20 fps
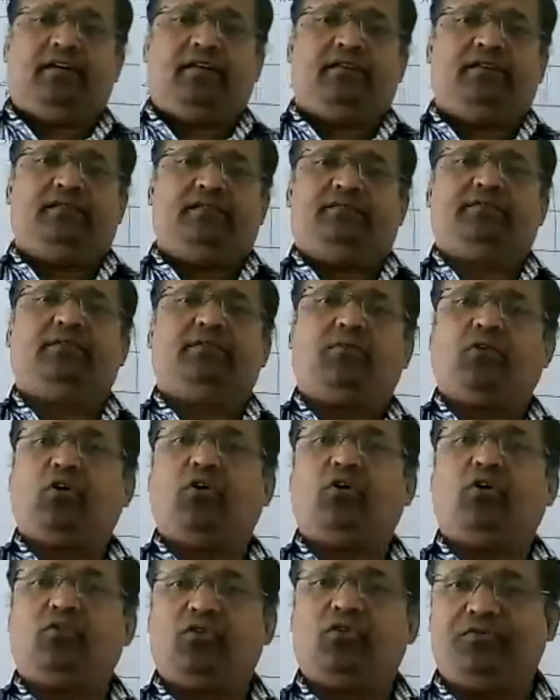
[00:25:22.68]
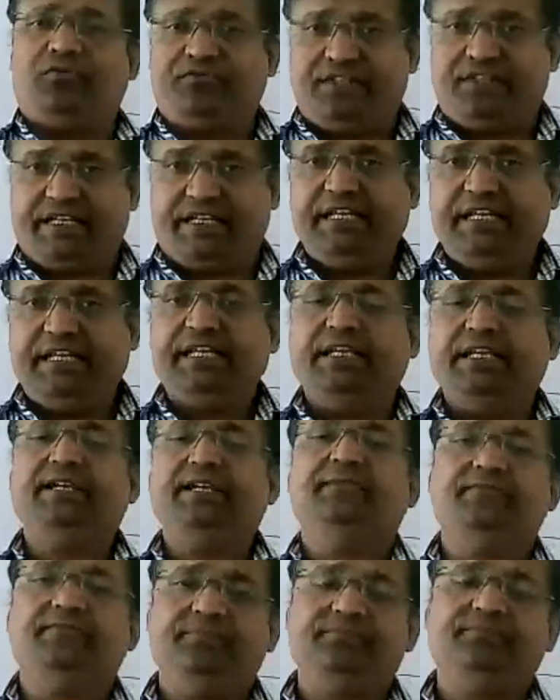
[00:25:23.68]
Then the product
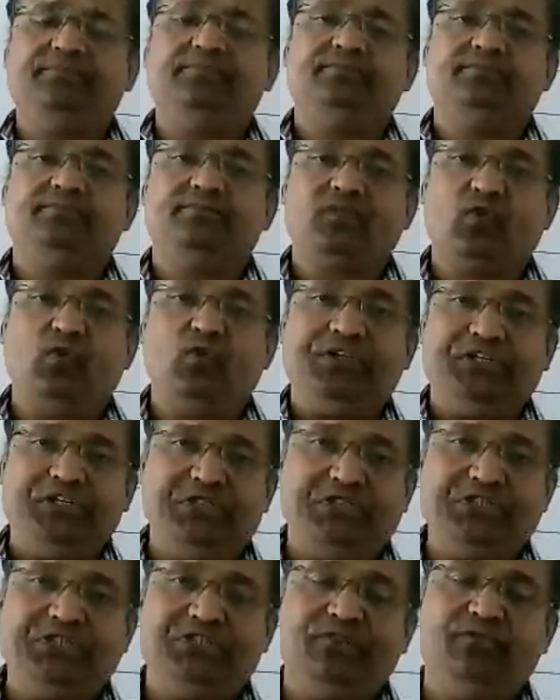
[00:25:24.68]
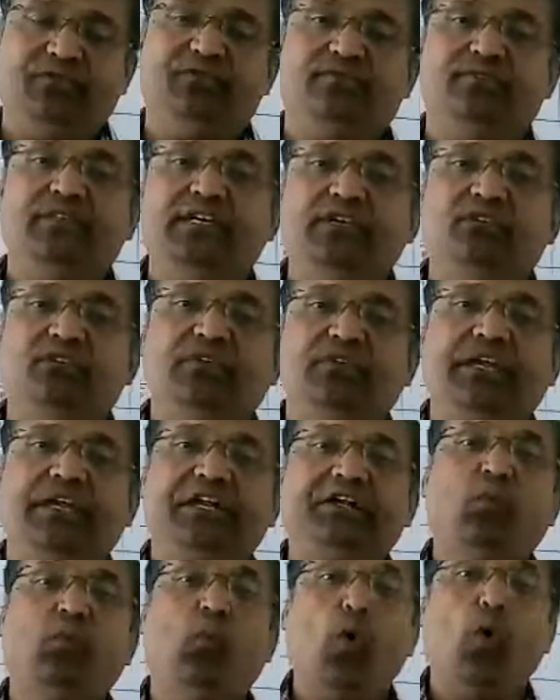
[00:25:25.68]
of three quantity,
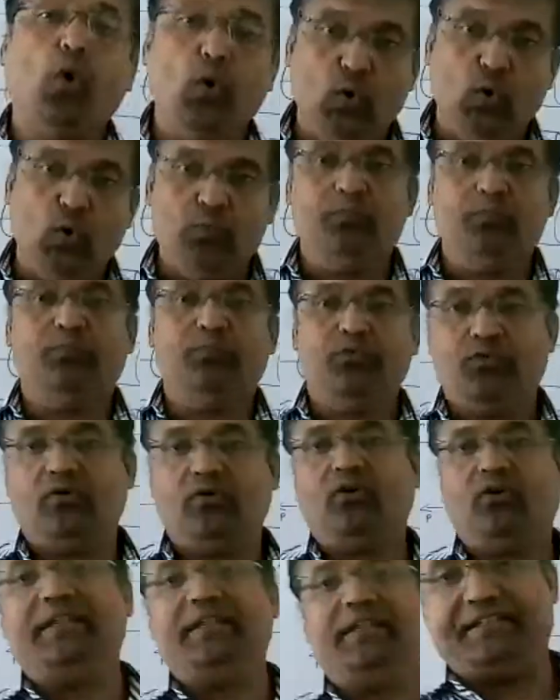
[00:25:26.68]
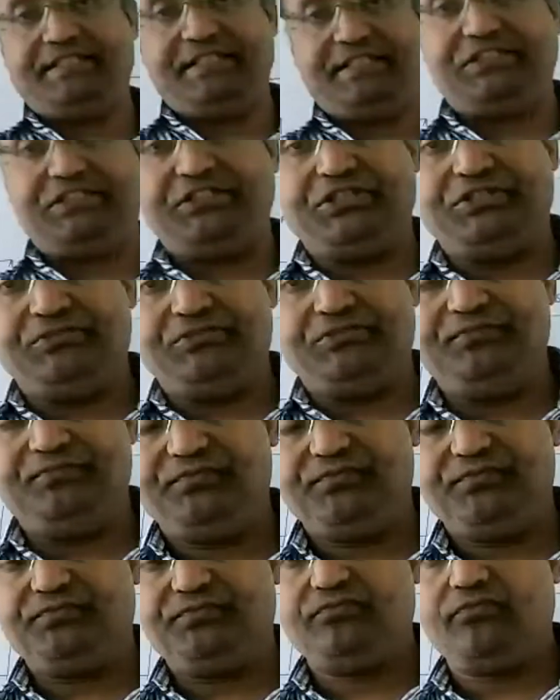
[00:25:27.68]
then we get volume of
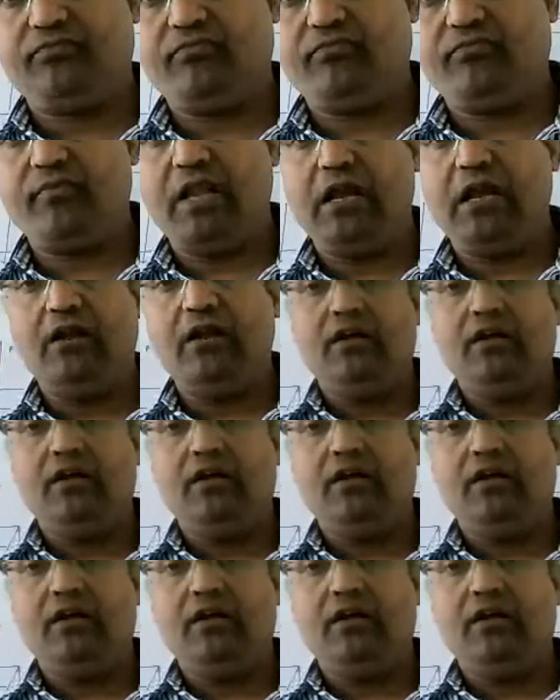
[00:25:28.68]
that section.